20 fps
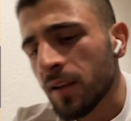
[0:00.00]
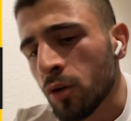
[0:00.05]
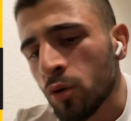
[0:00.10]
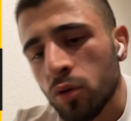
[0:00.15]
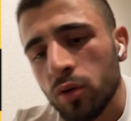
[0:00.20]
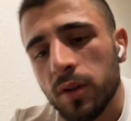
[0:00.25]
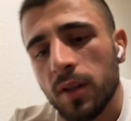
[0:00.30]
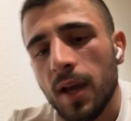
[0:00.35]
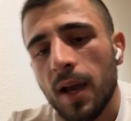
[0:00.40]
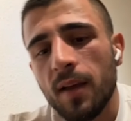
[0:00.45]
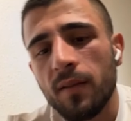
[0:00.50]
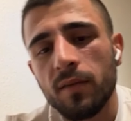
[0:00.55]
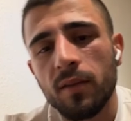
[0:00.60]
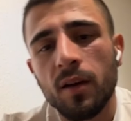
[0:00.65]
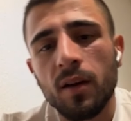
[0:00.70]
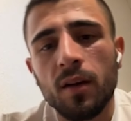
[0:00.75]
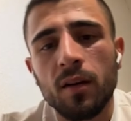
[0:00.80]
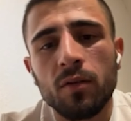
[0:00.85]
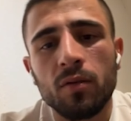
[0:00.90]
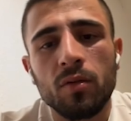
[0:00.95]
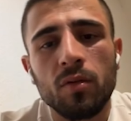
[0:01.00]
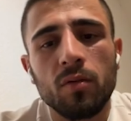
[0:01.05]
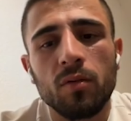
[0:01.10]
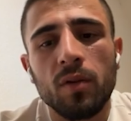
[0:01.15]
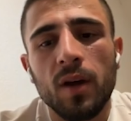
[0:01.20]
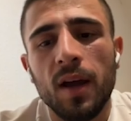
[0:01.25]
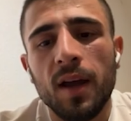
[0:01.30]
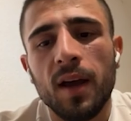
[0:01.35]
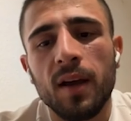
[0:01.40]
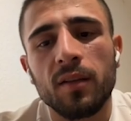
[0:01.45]
a good life. Yeah,
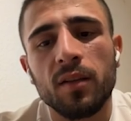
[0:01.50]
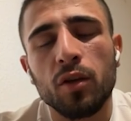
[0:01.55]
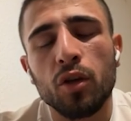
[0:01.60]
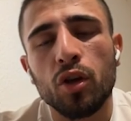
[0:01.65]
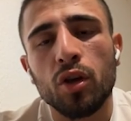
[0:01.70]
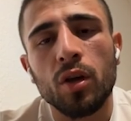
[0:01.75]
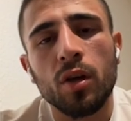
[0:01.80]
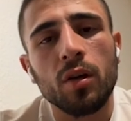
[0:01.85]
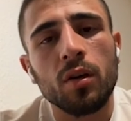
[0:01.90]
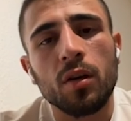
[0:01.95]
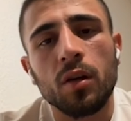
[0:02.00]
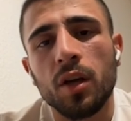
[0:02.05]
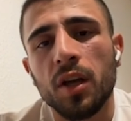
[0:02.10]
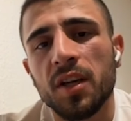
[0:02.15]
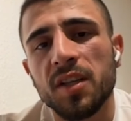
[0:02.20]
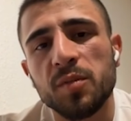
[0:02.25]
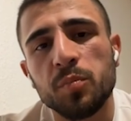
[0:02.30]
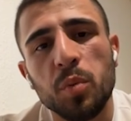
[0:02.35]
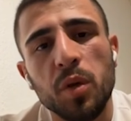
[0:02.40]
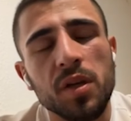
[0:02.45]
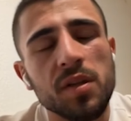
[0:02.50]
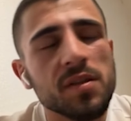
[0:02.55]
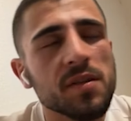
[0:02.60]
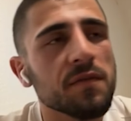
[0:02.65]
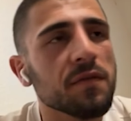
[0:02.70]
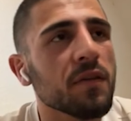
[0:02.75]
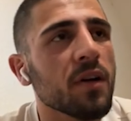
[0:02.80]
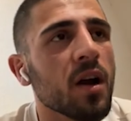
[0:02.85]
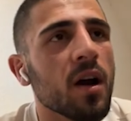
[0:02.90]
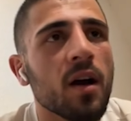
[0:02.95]
I had
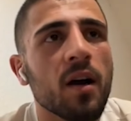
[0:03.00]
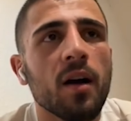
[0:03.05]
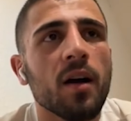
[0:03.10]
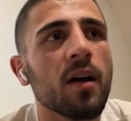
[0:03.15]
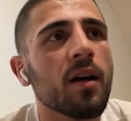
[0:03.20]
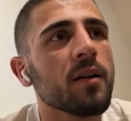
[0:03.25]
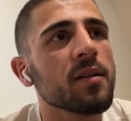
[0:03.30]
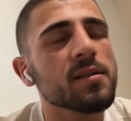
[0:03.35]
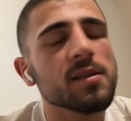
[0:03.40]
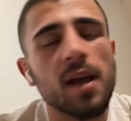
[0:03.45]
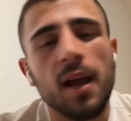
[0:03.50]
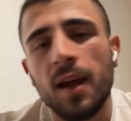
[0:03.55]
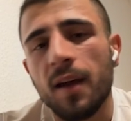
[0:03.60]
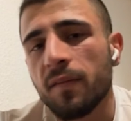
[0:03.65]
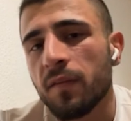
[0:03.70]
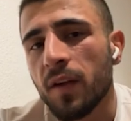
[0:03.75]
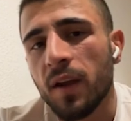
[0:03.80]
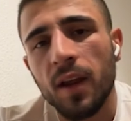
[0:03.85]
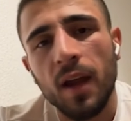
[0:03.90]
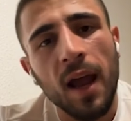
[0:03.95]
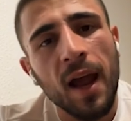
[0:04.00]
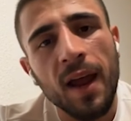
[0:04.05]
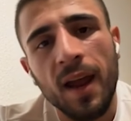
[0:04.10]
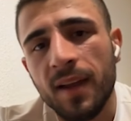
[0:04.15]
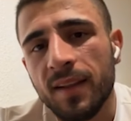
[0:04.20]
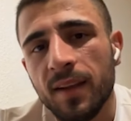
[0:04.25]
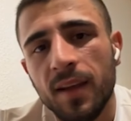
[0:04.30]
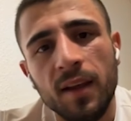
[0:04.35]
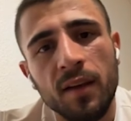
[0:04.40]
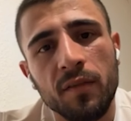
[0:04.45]
expensive cars. I
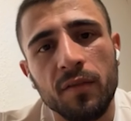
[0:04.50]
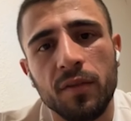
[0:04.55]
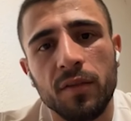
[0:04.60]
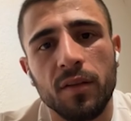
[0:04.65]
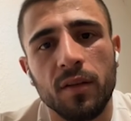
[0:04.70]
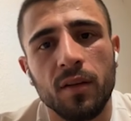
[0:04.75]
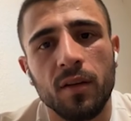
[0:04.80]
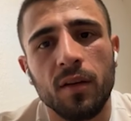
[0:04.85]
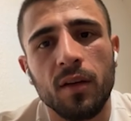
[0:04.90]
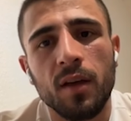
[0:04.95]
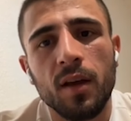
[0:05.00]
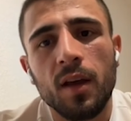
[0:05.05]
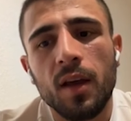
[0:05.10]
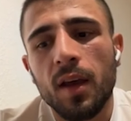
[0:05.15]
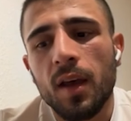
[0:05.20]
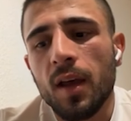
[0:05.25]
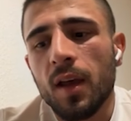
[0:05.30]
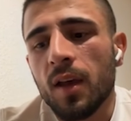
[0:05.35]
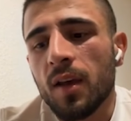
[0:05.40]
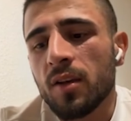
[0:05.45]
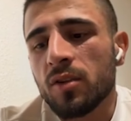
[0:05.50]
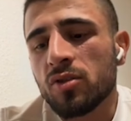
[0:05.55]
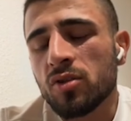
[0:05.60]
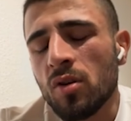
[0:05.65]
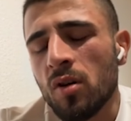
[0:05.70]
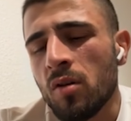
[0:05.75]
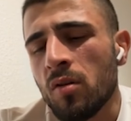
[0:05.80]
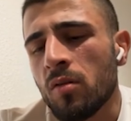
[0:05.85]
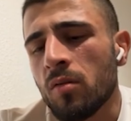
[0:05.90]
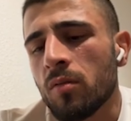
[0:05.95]
had everything.
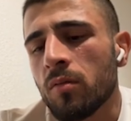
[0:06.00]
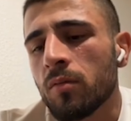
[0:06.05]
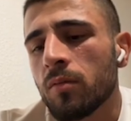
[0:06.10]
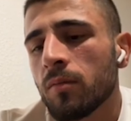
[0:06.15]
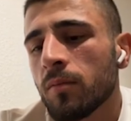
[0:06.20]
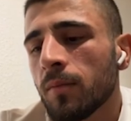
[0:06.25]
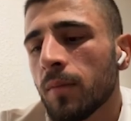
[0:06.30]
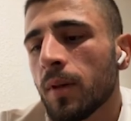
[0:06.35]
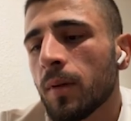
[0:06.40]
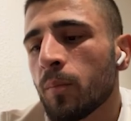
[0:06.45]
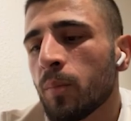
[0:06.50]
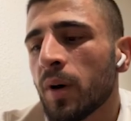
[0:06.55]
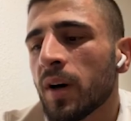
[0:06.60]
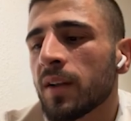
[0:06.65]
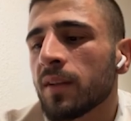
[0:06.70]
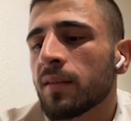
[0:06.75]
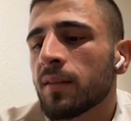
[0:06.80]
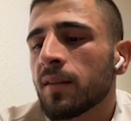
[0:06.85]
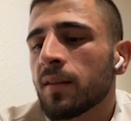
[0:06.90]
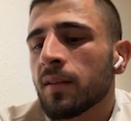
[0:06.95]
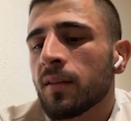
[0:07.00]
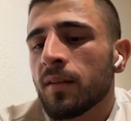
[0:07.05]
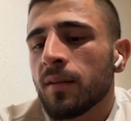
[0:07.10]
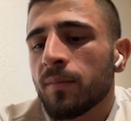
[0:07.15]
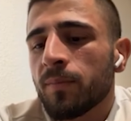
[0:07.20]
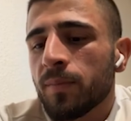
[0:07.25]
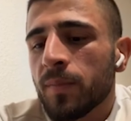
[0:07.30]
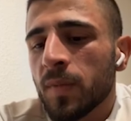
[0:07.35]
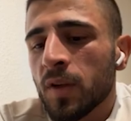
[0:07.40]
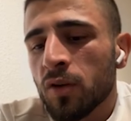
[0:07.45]
So, but
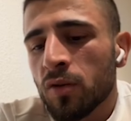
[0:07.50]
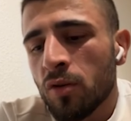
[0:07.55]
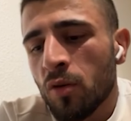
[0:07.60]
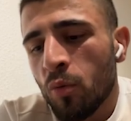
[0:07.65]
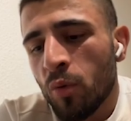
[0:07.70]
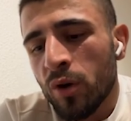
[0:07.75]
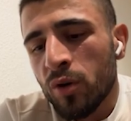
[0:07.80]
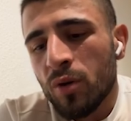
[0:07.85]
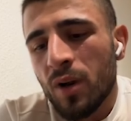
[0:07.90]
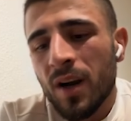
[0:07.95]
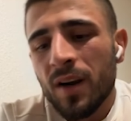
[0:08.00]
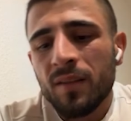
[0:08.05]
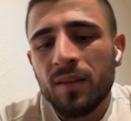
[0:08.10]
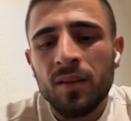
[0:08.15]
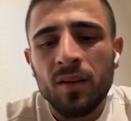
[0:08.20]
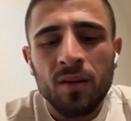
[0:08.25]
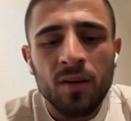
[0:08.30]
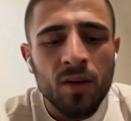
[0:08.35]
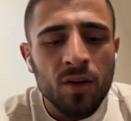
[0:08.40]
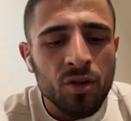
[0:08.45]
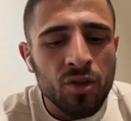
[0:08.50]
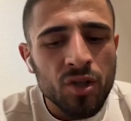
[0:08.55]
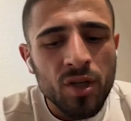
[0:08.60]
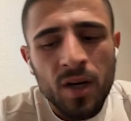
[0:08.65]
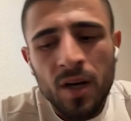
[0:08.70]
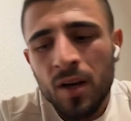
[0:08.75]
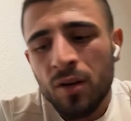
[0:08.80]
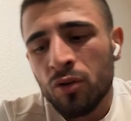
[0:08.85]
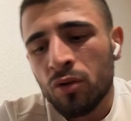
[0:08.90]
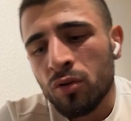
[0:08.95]
when you are
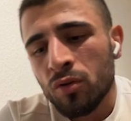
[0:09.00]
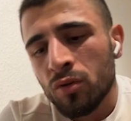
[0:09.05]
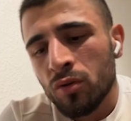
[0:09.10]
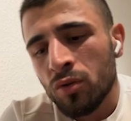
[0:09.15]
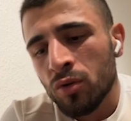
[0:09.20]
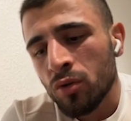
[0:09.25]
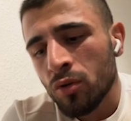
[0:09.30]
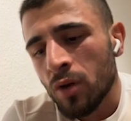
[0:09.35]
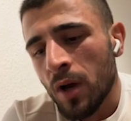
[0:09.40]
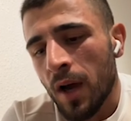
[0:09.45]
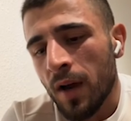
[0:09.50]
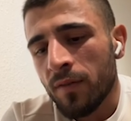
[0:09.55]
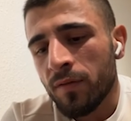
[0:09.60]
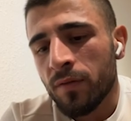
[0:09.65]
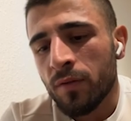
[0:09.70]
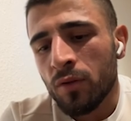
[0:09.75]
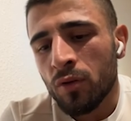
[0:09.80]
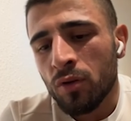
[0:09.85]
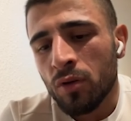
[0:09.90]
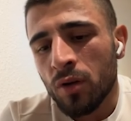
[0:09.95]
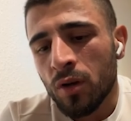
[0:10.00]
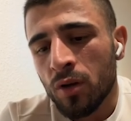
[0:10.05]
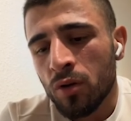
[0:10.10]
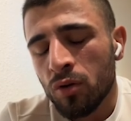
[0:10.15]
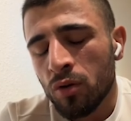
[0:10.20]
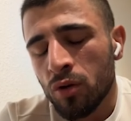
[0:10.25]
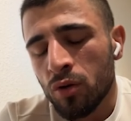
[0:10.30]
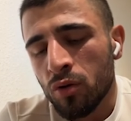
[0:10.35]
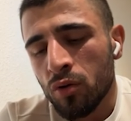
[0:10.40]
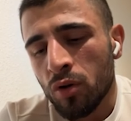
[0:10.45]
teenager and
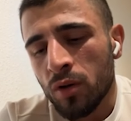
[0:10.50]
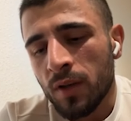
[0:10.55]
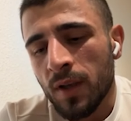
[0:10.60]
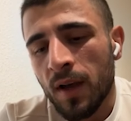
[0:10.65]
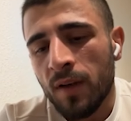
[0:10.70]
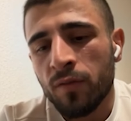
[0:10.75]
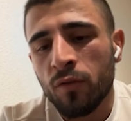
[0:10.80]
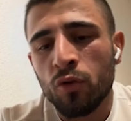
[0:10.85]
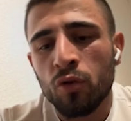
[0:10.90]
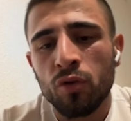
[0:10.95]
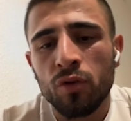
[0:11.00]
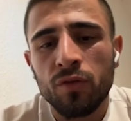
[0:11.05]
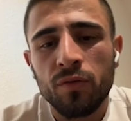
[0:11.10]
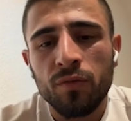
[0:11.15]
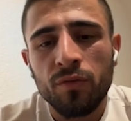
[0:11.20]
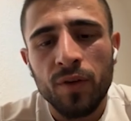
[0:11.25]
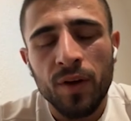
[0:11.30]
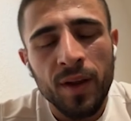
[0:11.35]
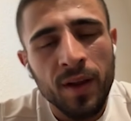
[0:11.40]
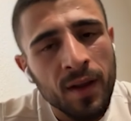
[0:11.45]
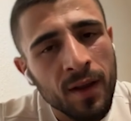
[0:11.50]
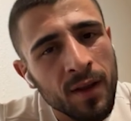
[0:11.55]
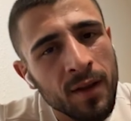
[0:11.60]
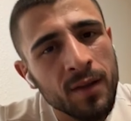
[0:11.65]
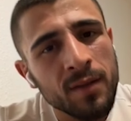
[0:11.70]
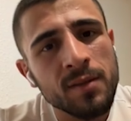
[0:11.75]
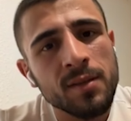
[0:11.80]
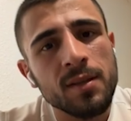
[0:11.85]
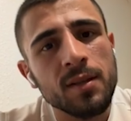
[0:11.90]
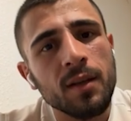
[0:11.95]
you don't have good
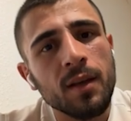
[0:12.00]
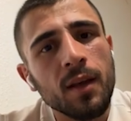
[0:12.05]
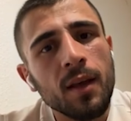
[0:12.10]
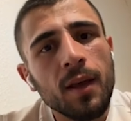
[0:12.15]
friends,